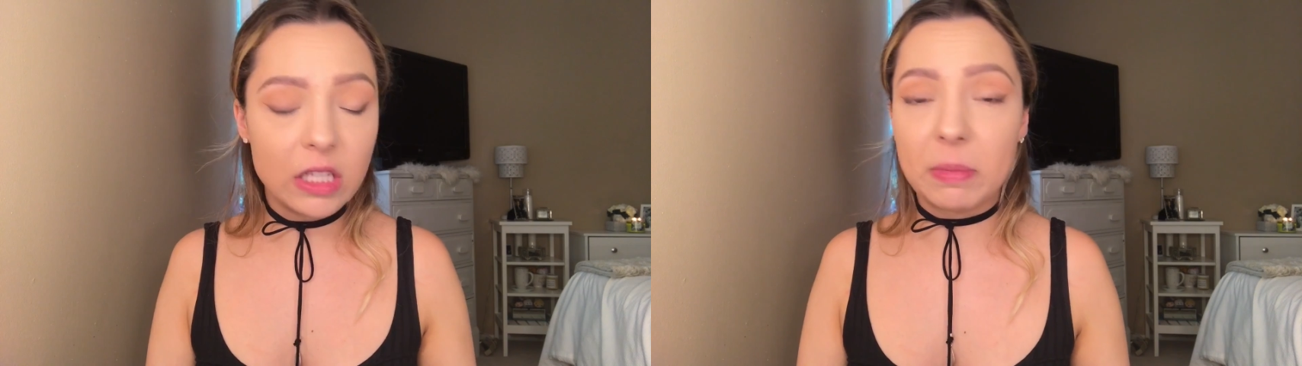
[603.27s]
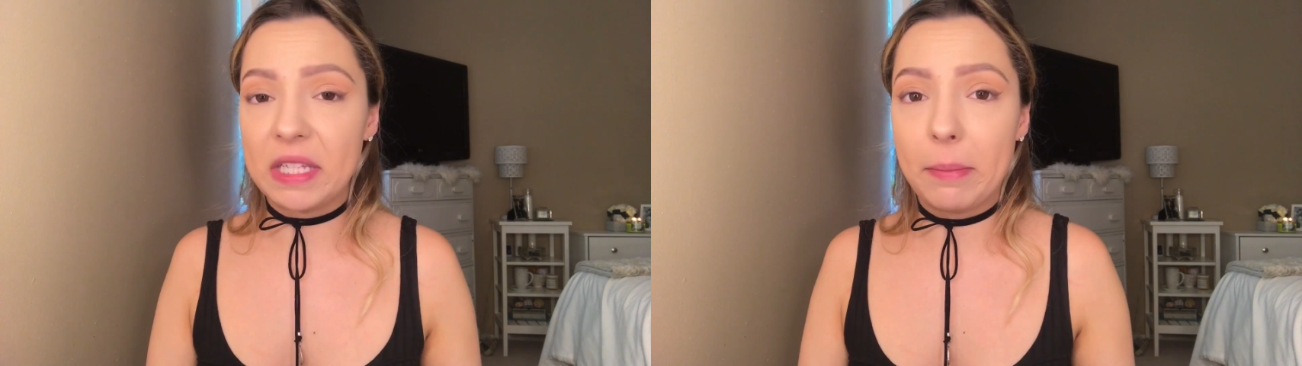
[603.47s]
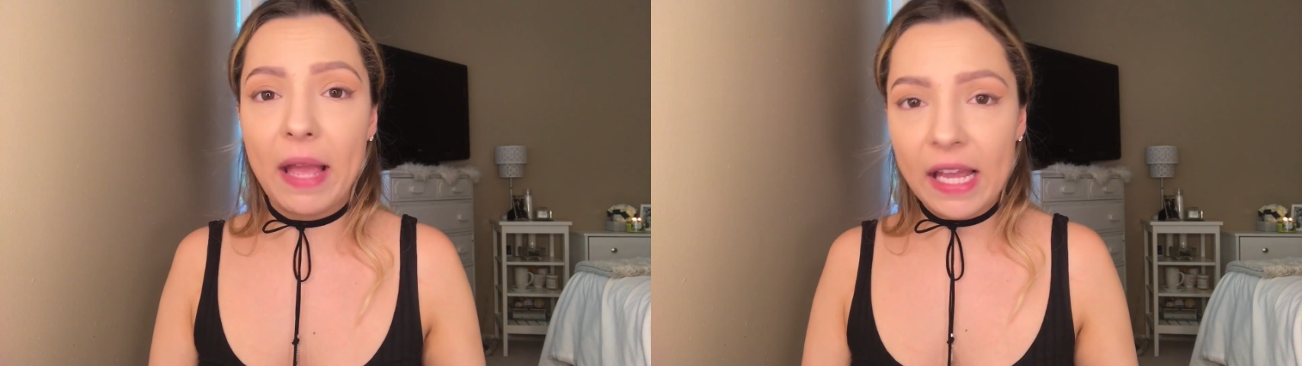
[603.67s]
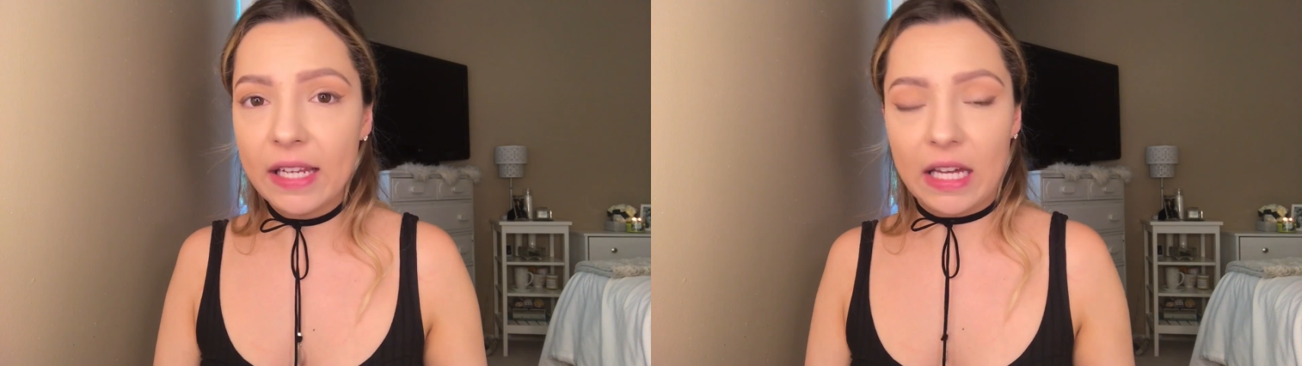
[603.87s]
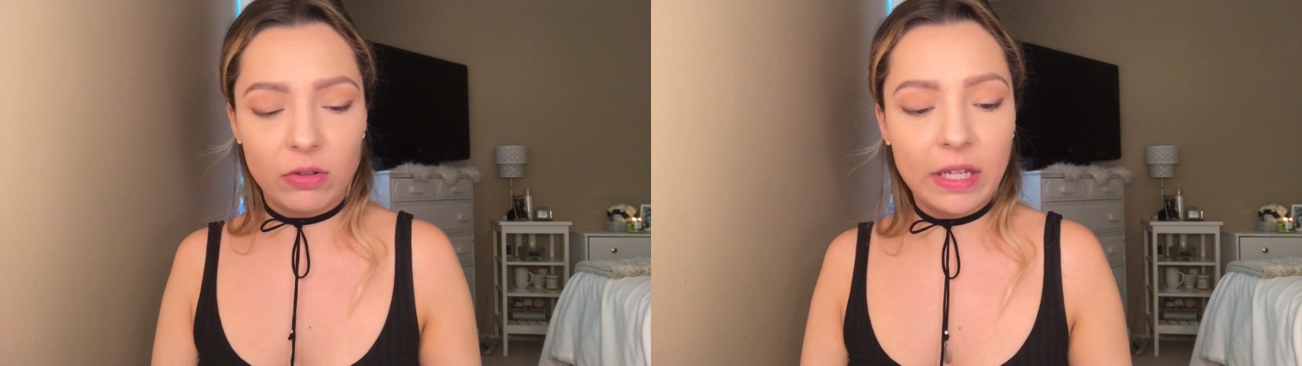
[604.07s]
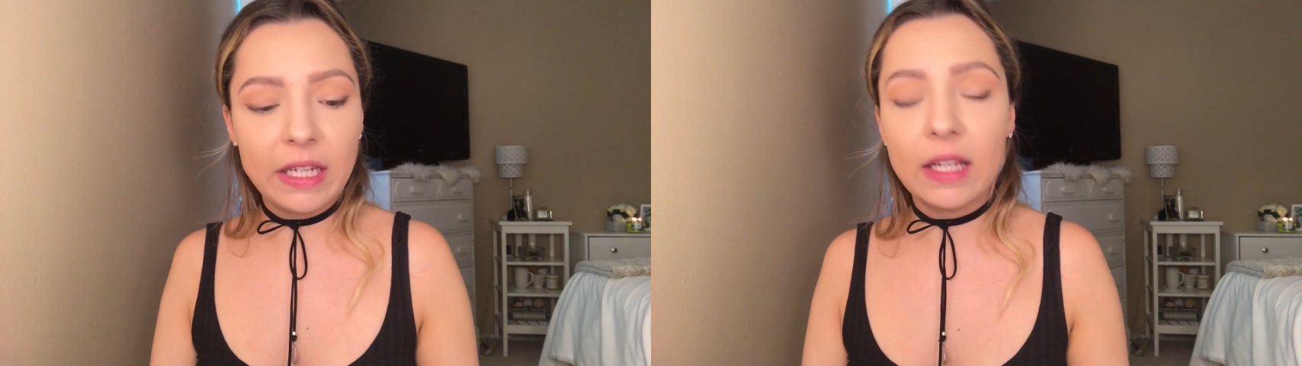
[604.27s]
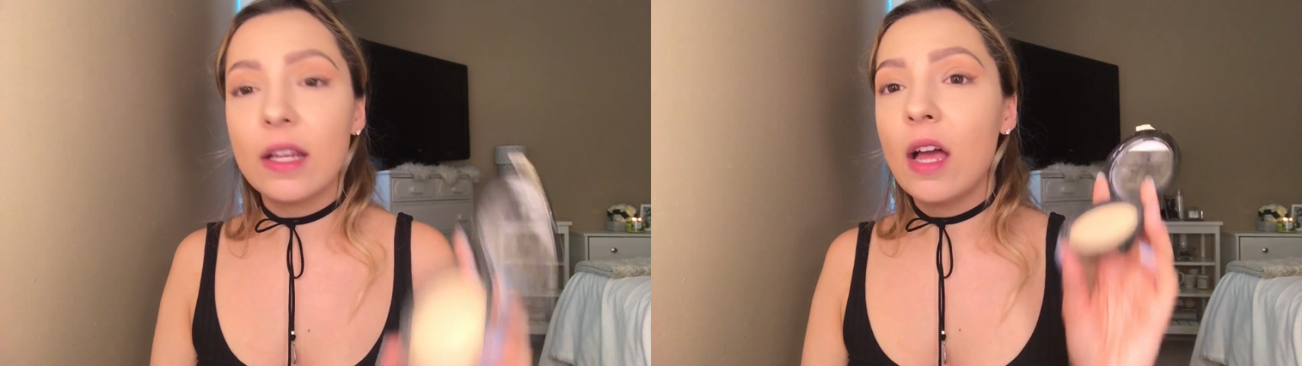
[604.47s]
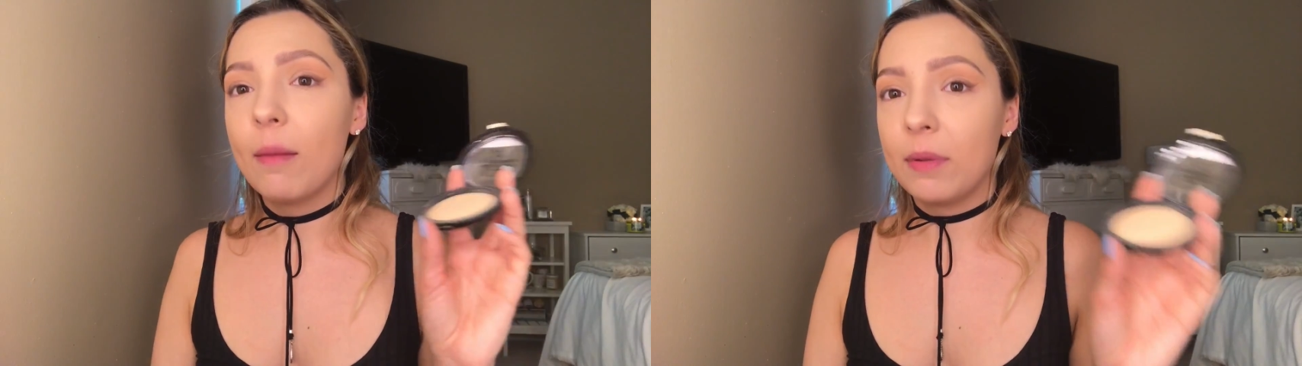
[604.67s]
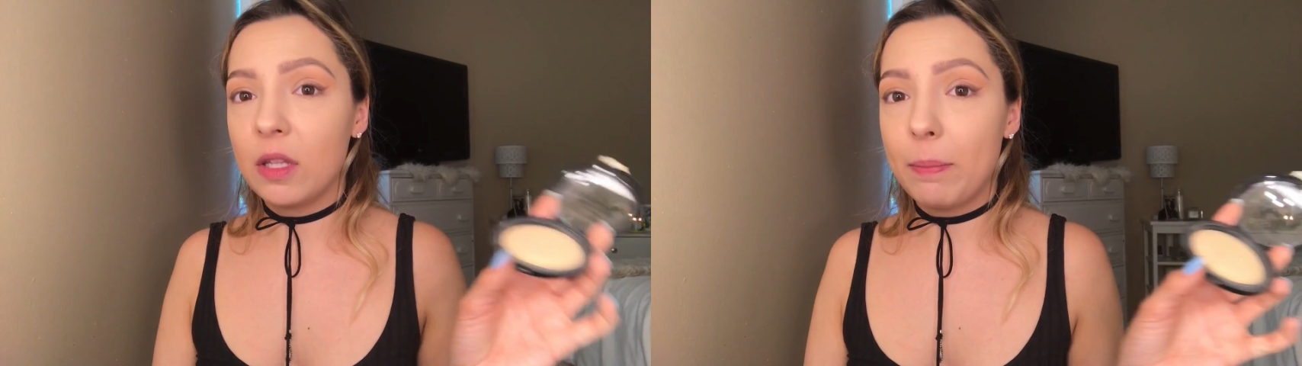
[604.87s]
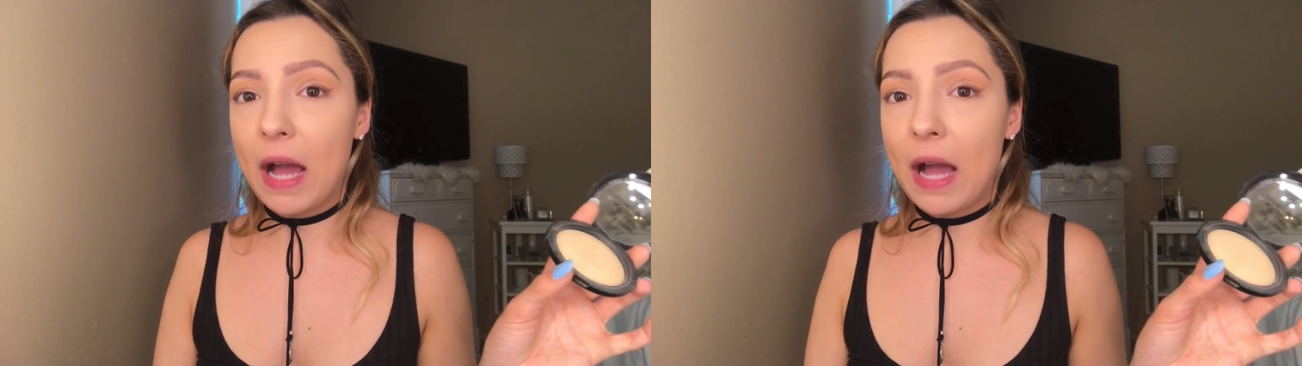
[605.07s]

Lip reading: It smells like paint. I don't like it. But the